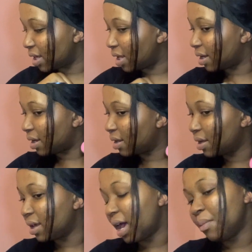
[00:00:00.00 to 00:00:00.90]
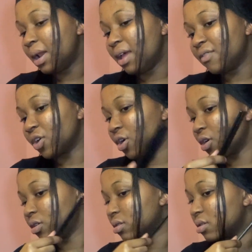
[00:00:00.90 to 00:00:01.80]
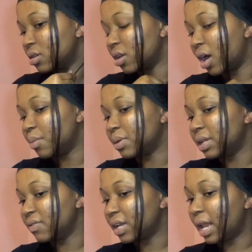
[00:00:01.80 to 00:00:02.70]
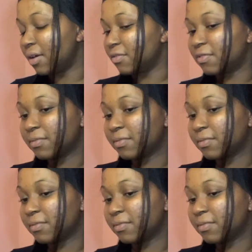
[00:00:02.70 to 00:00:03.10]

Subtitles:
in, I'm a lover girl. Yeah, I believe in love.